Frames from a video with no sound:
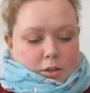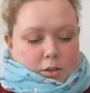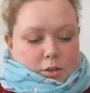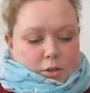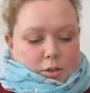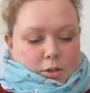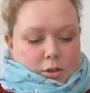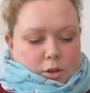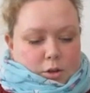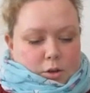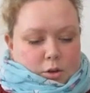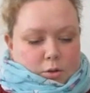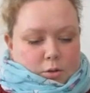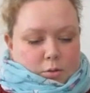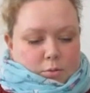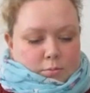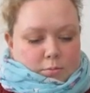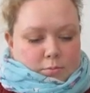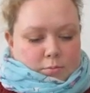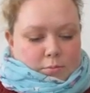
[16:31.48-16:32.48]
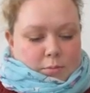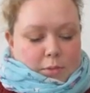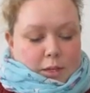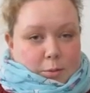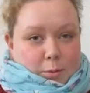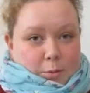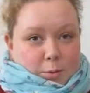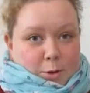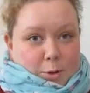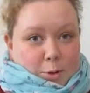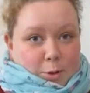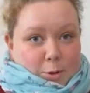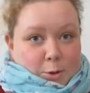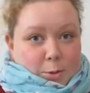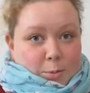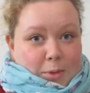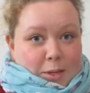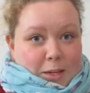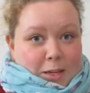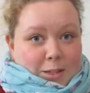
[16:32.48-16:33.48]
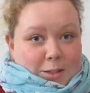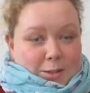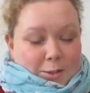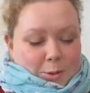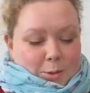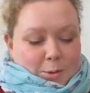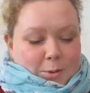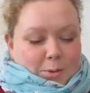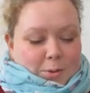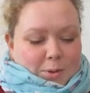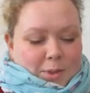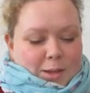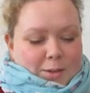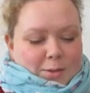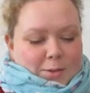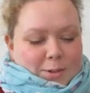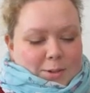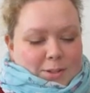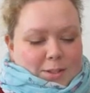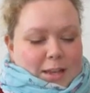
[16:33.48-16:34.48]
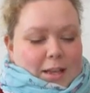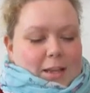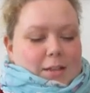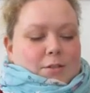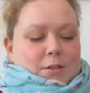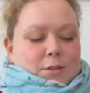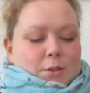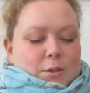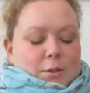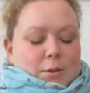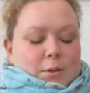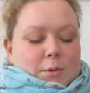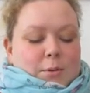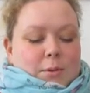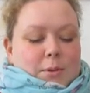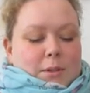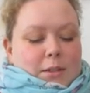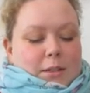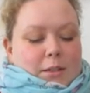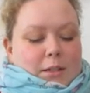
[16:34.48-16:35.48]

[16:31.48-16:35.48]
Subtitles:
So that would cost me 2000 yen to